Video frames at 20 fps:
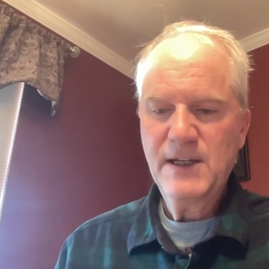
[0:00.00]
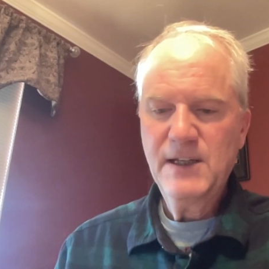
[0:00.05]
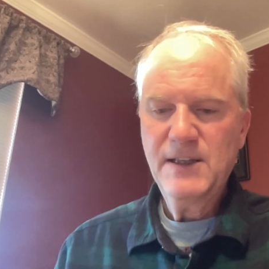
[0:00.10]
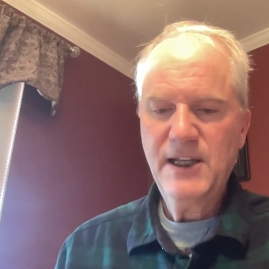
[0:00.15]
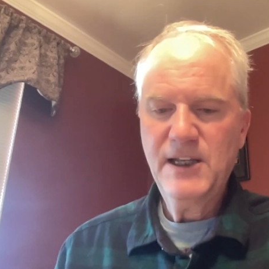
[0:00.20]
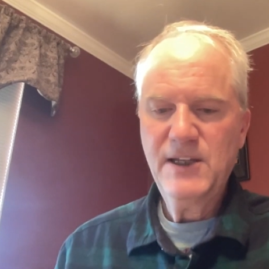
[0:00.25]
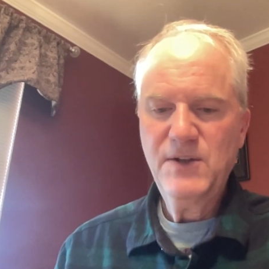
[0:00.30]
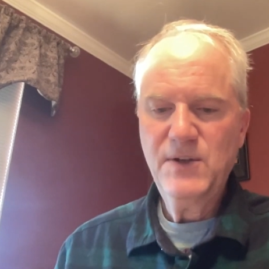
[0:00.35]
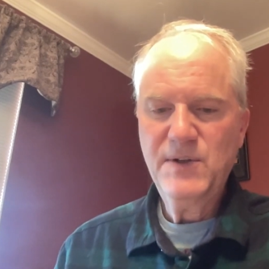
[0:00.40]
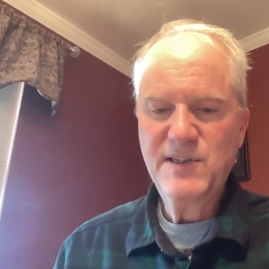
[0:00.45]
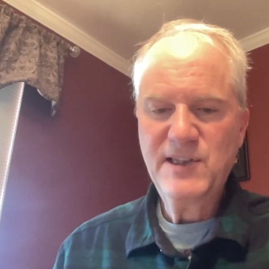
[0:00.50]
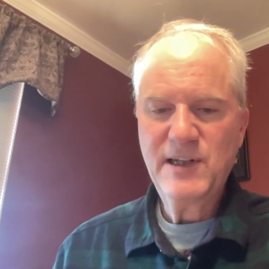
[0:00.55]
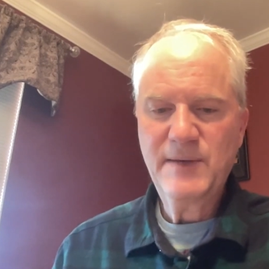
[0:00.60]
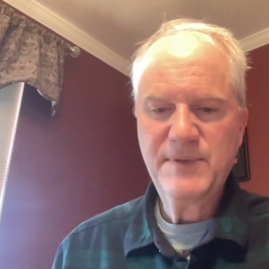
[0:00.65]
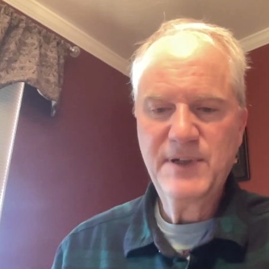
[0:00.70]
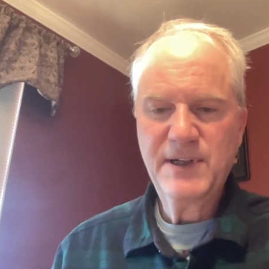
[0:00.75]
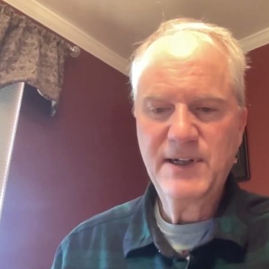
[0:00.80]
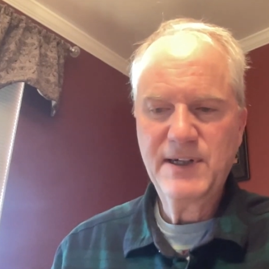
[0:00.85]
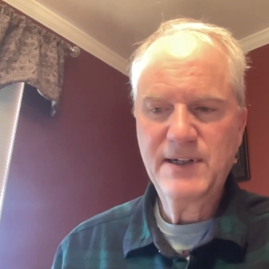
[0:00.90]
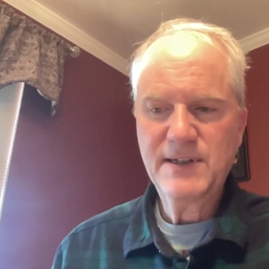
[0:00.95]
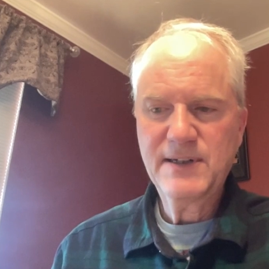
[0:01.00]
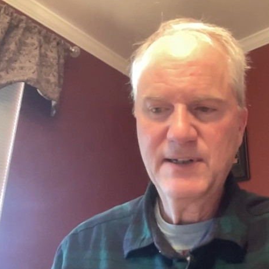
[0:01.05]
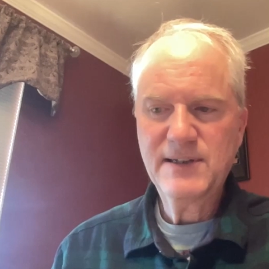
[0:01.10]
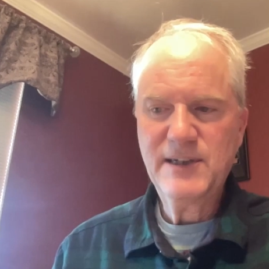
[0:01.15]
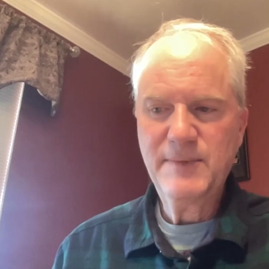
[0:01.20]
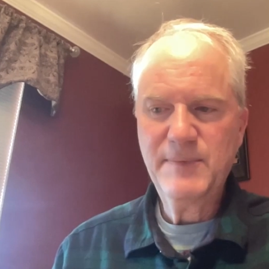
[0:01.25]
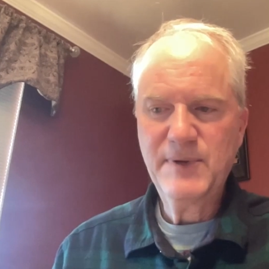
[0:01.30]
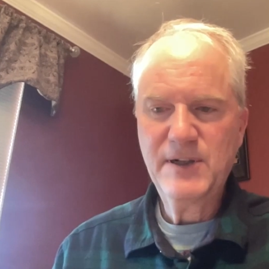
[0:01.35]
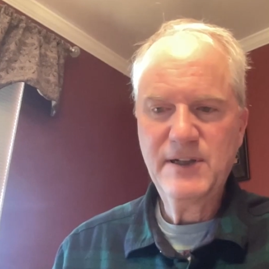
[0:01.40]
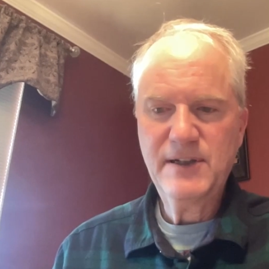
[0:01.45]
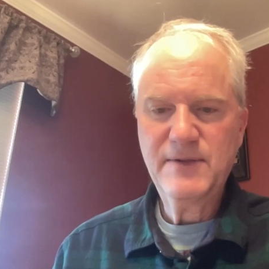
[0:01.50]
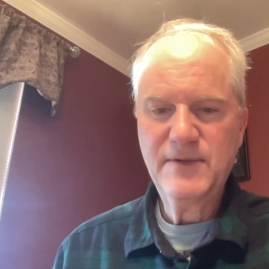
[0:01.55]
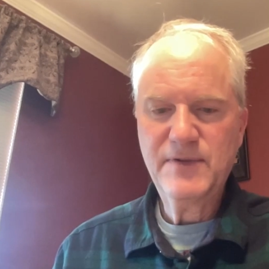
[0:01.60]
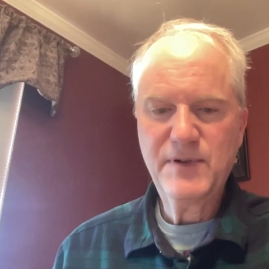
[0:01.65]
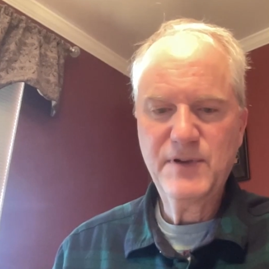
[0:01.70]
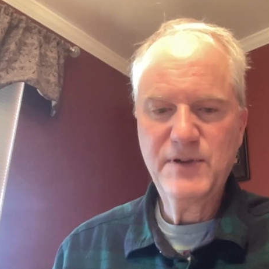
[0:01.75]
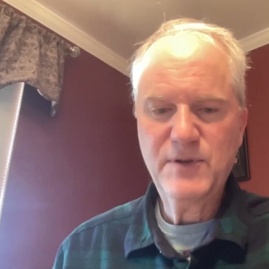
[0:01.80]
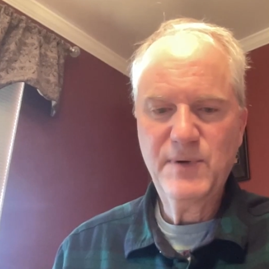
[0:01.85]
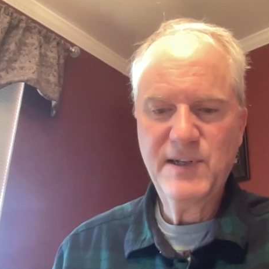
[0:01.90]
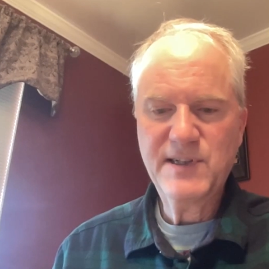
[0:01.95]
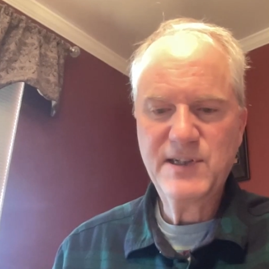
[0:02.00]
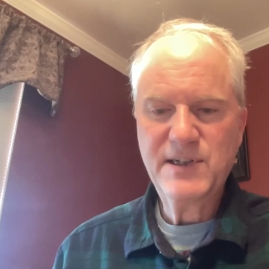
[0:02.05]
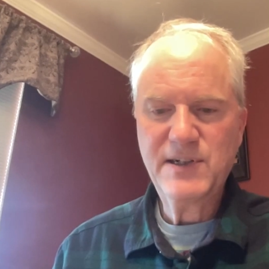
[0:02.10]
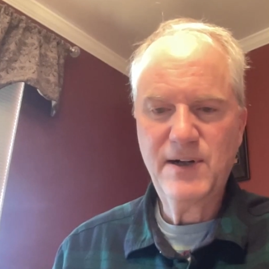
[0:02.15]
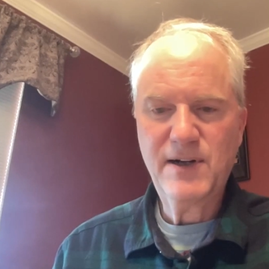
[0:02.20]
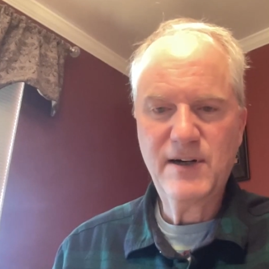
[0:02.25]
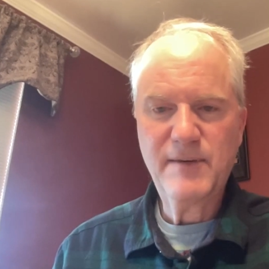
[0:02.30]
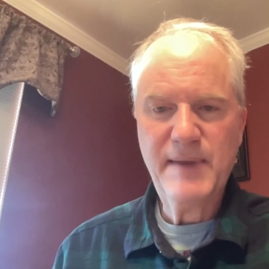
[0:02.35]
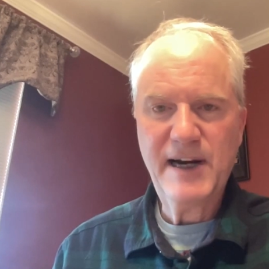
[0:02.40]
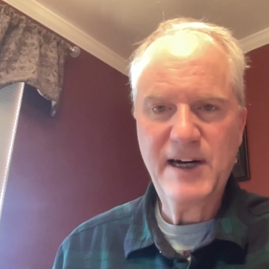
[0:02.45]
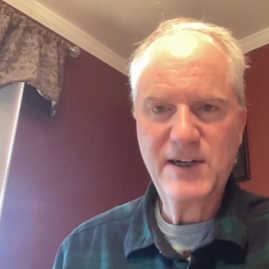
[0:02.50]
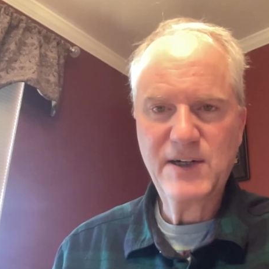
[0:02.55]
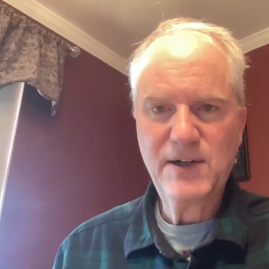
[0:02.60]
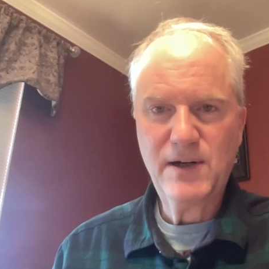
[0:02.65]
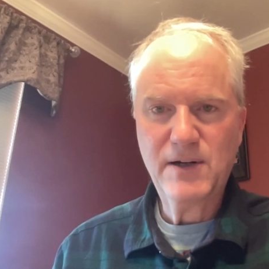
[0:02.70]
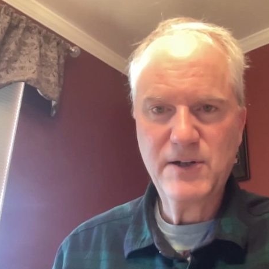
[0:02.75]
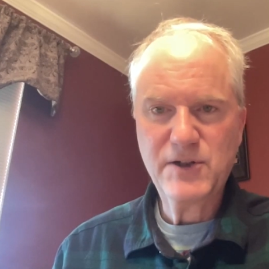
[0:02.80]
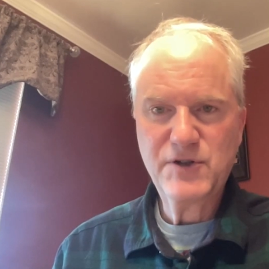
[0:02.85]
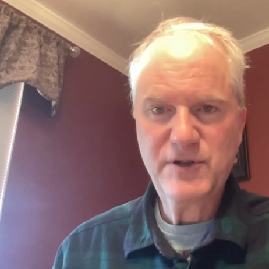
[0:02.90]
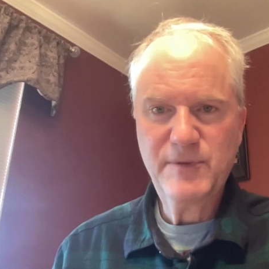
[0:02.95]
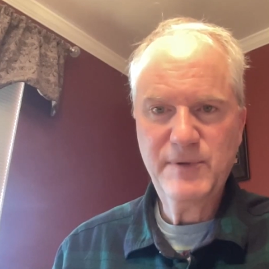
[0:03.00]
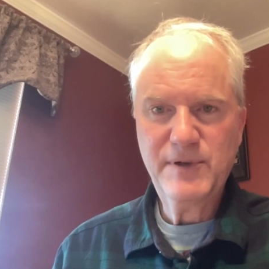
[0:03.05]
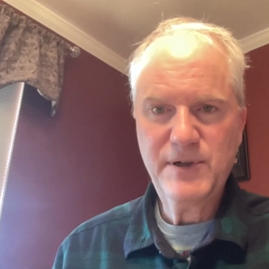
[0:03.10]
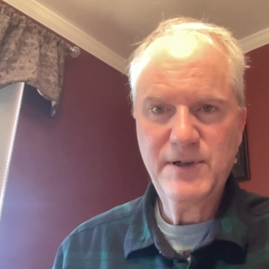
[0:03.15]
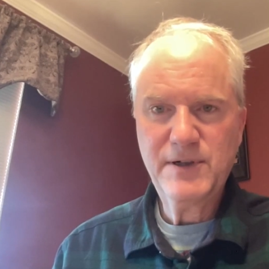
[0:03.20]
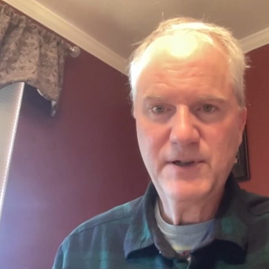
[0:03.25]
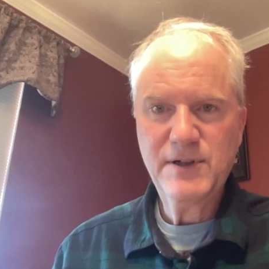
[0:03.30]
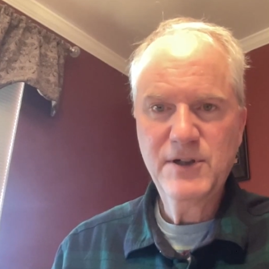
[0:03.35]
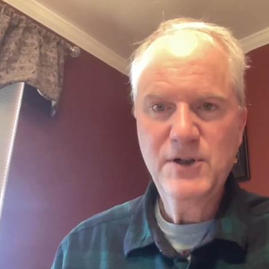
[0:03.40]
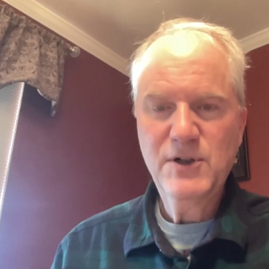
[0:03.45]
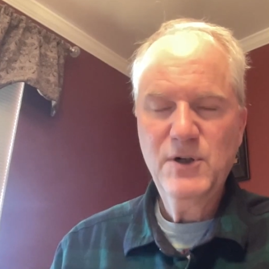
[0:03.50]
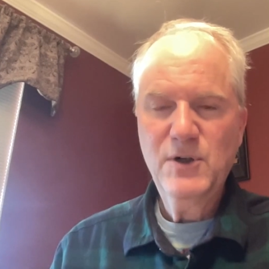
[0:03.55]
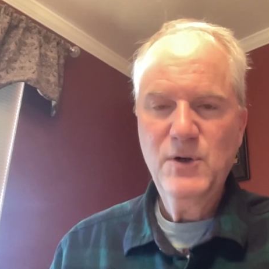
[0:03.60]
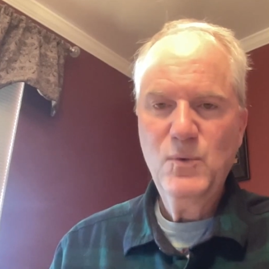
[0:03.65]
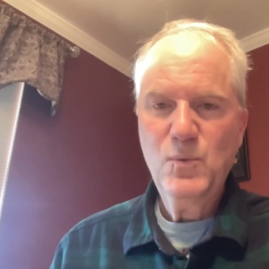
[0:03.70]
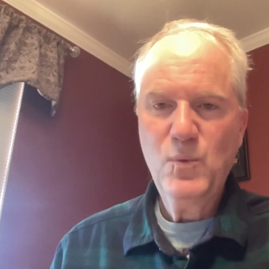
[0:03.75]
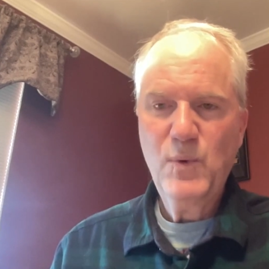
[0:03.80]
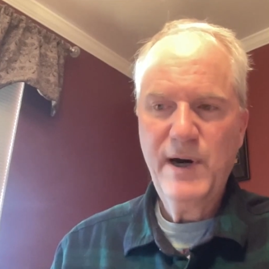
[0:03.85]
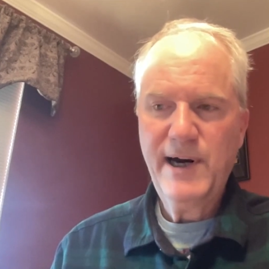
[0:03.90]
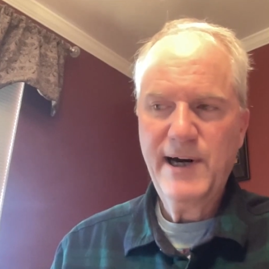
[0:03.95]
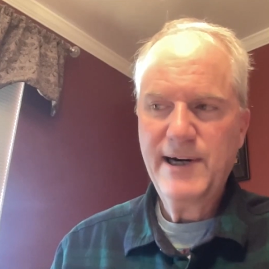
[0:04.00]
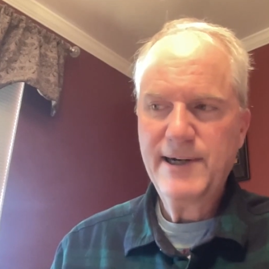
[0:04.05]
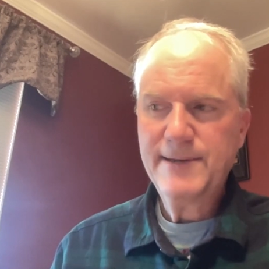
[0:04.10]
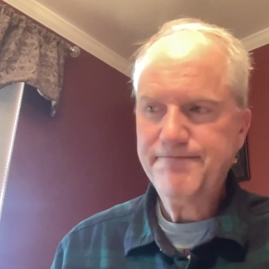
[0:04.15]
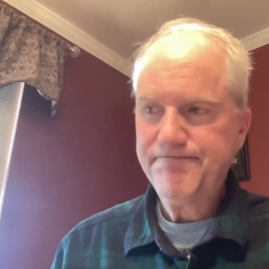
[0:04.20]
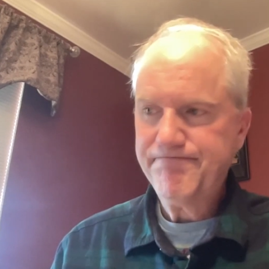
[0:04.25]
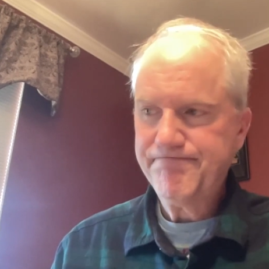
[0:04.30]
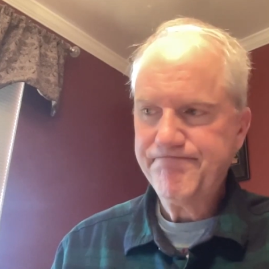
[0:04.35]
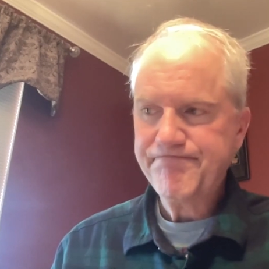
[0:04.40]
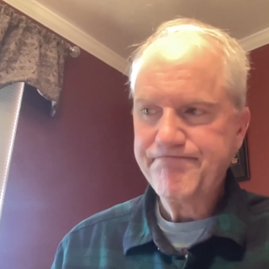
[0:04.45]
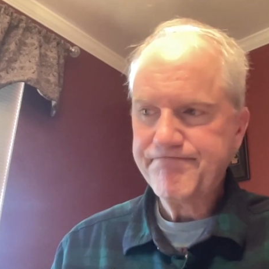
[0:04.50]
They use something typically referred to as an automatic call distributor, where